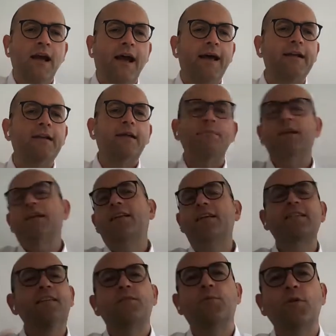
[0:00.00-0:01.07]
And I mean,
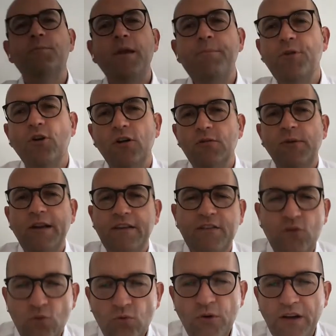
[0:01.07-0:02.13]
this is what people
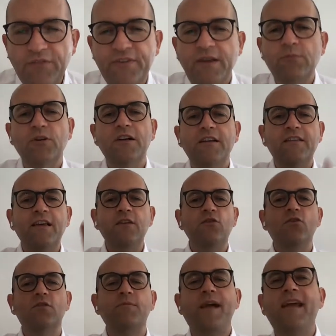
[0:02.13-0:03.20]
always do. If someone is in
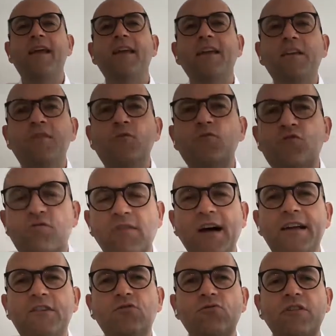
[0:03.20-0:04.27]
your way, you
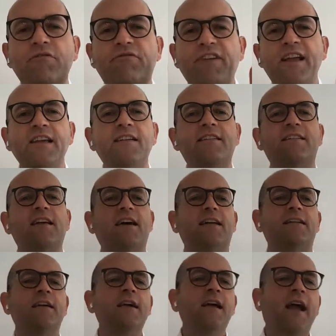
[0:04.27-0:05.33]
try to evade
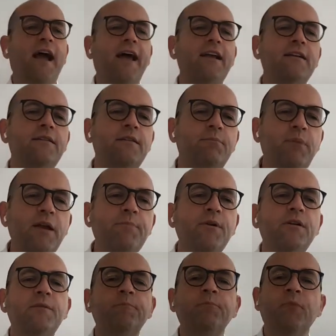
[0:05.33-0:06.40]
that. And
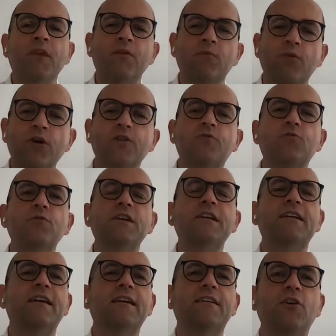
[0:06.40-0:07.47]
people were
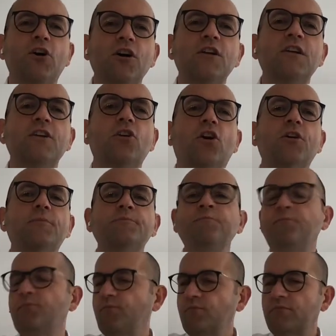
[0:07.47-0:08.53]
doing that early on.
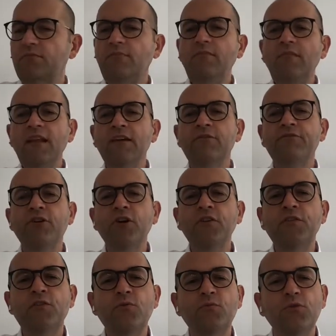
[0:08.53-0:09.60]
The
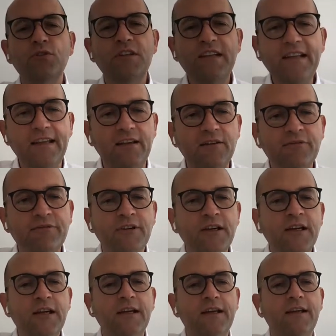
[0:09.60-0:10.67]
first who would leave
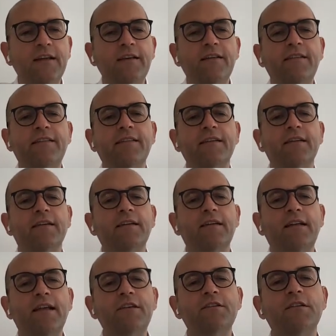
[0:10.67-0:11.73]
is a
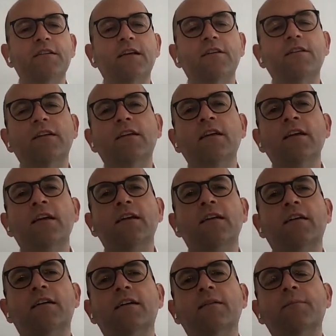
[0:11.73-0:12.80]
legendary
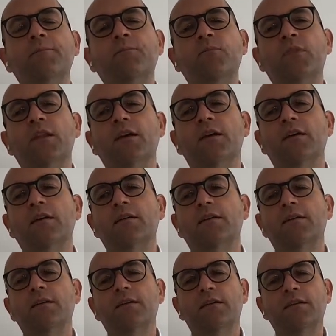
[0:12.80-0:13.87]
um, uh,
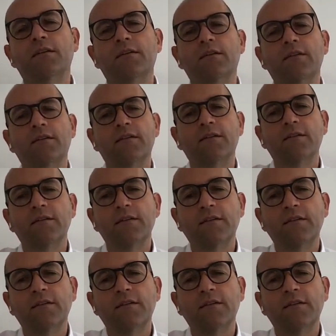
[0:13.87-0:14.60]
uh,